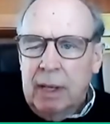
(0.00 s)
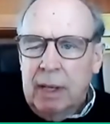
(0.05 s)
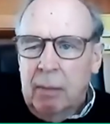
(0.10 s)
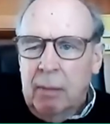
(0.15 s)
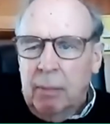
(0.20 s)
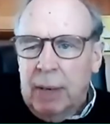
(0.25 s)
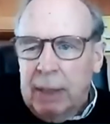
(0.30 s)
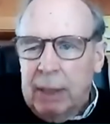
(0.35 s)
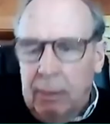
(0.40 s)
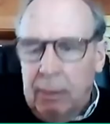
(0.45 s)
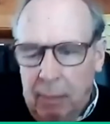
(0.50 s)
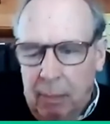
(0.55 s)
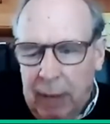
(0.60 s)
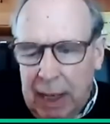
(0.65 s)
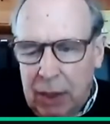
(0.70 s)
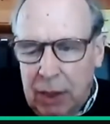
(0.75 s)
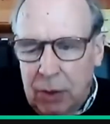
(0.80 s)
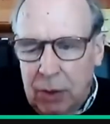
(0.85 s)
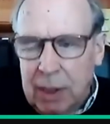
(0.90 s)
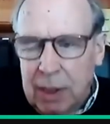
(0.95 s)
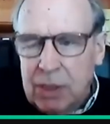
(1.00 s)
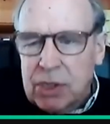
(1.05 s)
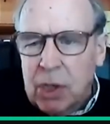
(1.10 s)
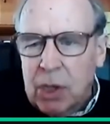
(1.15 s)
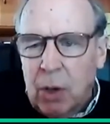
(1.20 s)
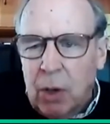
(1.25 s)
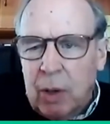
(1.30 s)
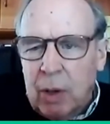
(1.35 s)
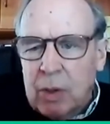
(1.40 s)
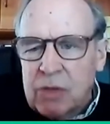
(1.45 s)
But by doing
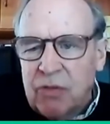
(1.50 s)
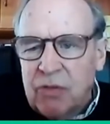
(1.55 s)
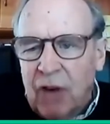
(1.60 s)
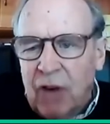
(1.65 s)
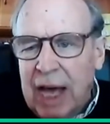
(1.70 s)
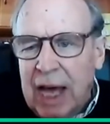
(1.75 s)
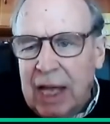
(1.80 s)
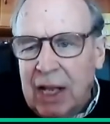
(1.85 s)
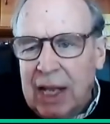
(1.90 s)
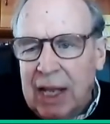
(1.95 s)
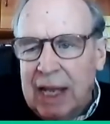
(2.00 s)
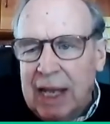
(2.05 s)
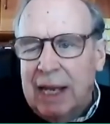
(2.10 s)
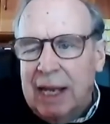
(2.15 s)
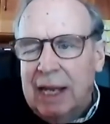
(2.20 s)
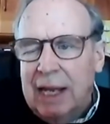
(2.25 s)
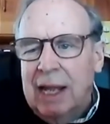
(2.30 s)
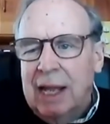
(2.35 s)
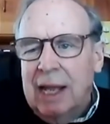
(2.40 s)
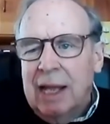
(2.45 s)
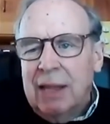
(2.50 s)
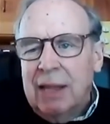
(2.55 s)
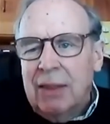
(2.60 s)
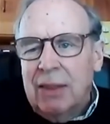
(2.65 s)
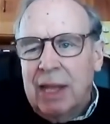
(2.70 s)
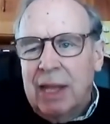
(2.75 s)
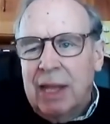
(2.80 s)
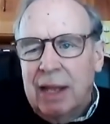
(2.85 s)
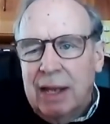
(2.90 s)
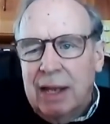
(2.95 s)
so, he was violating
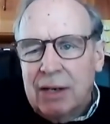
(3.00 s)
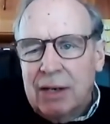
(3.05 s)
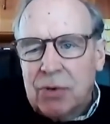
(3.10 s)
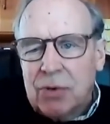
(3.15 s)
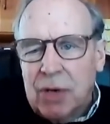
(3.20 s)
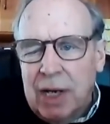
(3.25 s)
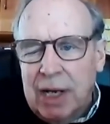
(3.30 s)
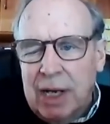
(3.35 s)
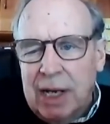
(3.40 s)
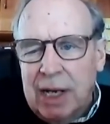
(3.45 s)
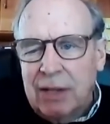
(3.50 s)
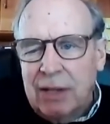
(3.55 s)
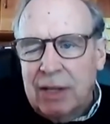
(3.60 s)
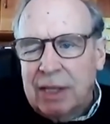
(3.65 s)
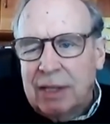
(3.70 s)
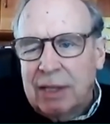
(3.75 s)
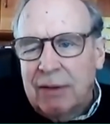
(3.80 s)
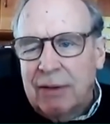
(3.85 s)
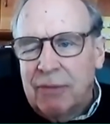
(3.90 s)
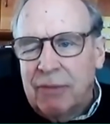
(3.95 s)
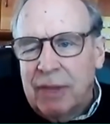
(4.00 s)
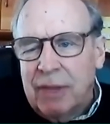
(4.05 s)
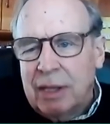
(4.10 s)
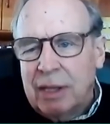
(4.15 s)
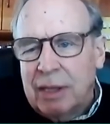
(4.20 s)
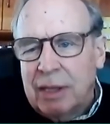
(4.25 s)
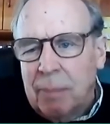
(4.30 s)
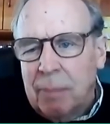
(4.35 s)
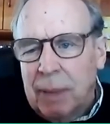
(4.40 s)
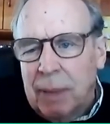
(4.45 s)
the treaty that the,
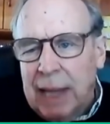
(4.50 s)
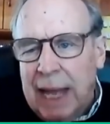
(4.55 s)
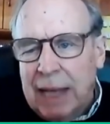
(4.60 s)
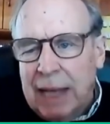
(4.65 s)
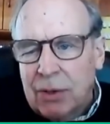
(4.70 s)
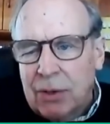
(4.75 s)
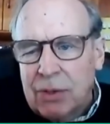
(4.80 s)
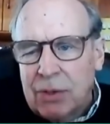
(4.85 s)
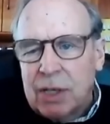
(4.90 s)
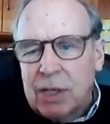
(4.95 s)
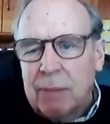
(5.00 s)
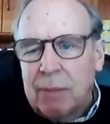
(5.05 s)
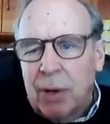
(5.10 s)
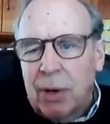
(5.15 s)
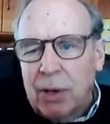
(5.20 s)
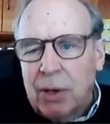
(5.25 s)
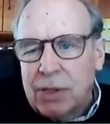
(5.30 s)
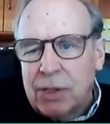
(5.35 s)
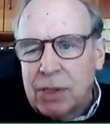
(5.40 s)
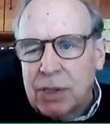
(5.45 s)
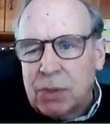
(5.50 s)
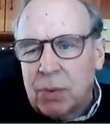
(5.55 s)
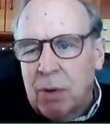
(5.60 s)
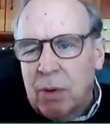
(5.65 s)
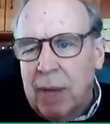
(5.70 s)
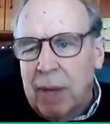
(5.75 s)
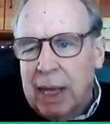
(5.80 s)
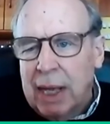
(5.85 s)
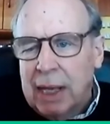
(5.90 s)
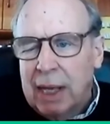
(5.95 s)
the planters and merchants were
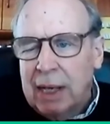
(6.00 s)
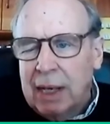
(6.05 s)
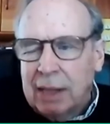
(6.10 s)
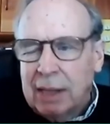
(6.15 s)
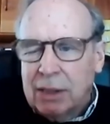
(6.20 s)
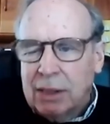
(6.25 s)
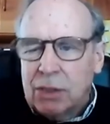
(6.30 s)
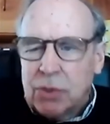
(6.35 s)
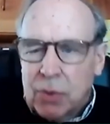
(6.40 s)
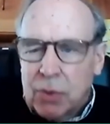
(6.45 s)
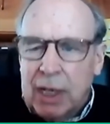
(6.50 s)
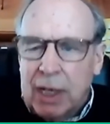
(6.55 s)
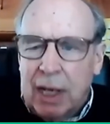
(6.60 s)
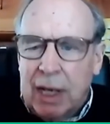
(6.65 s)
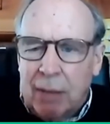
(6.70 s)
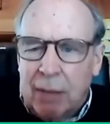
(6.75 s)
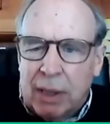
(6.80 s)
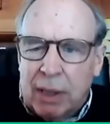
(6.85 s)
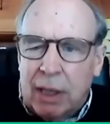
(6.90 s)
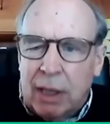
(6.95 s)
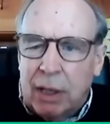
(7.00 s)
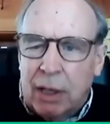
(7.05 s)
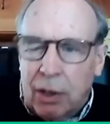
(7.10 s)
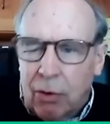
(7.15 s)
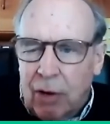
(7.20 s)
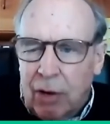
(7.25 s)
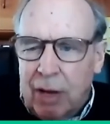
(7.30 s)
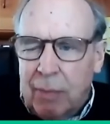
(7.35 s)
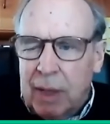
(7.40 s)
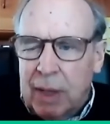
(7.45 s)
making, not the treaty, but the
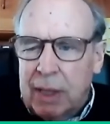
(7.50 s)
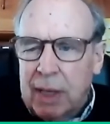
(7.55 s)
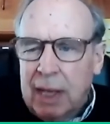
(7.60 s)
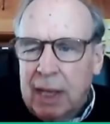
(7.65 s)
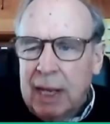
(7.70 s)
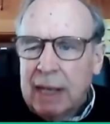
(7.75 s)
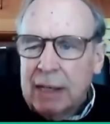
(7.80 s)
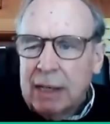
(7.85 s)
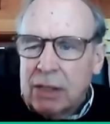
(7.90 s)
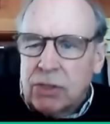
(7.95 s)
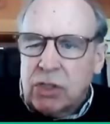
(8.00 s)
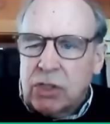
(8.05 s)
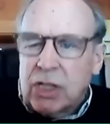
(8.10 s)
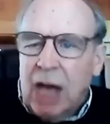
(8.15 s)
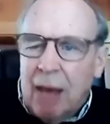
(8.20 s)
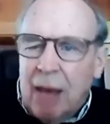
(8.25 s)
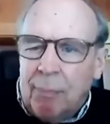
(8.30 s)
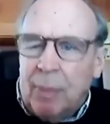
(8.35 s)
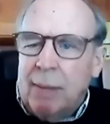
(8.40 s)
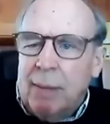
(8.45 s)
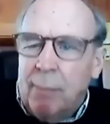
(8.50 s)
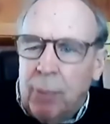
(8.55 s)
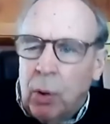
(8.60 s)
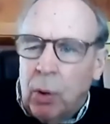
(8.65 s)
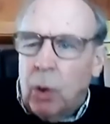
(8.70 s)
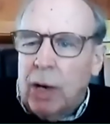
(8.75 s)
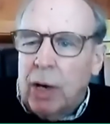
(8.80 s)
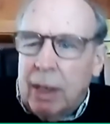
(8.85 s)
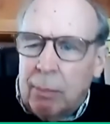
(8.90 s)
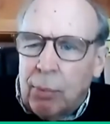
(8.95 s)
agreement, to stop
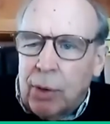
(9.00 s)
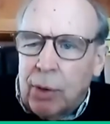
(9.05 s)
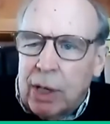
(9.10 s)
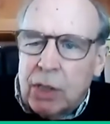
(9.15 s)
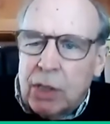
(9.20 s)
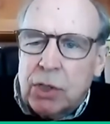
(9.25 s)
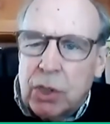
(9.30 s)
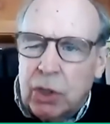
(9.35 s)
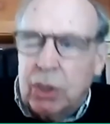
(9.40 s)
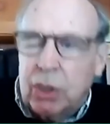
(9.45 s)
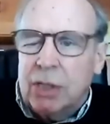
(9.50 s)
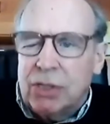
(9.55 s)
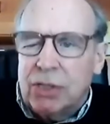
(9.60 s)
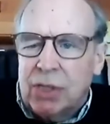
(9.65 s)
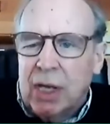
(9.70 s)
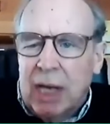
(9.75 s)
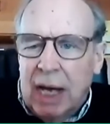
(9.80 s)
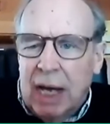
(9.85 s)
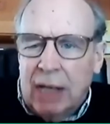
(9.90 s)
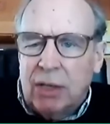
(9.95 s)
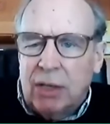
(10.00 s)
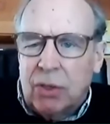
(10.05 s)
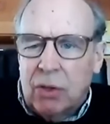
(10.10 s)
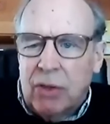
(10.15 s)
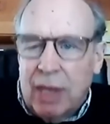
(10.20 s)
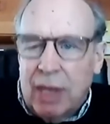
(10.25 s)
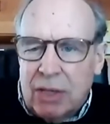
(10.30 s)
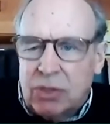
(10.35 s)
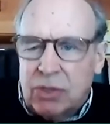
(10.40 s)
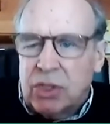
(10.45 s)
importing British goods until
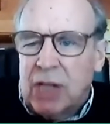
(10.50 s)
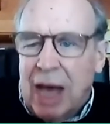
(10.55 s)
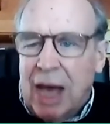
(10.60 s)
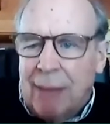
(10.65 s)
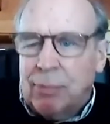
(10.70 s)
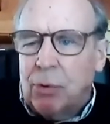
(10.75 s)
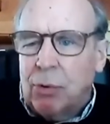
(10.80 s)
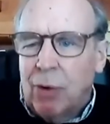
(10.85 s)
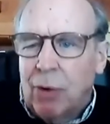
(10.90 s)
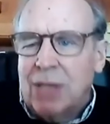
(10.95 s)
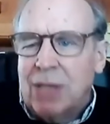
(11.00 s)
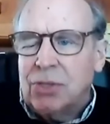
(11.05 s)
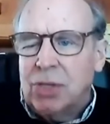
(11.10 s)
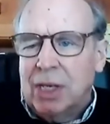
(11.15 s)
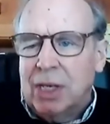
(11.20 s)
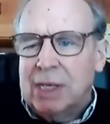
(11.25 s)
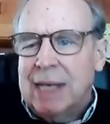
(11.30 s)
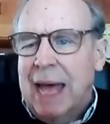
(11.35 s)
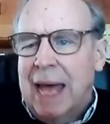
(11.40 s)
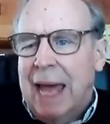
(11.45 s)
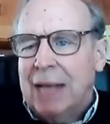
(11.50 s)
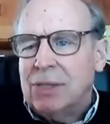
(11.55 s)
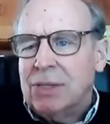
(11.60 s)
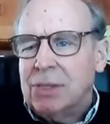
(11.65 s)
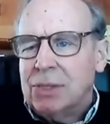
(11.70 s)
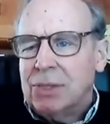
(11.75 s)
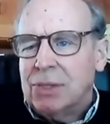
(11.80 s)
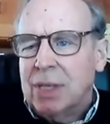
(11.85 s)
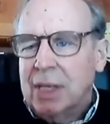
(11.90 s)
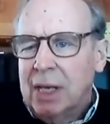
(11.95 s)
they stopped raising
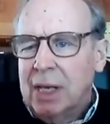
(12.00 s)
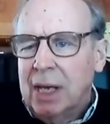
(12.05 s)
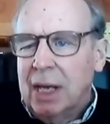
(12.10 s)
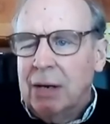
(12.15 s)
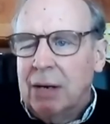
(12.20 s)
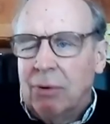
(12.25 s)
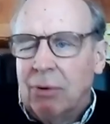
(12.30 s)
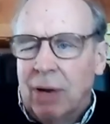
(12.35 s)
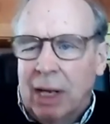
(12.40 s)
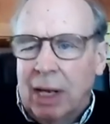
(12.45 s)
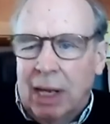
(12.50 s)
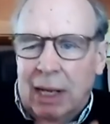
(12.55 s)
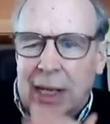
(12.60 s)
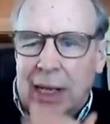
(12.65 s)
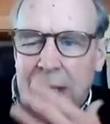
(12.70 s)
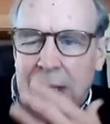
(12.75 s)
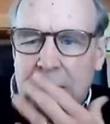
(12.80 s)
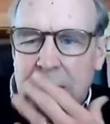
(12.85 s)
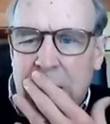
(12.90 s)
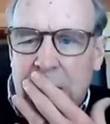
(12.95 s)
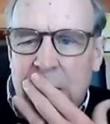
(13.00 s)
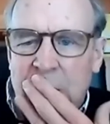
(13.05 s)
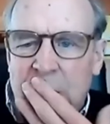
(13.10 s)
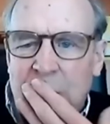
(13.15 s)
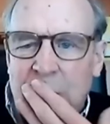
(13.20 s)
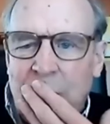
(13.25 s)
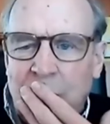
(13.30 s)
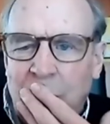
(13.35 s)
taxes and regulations.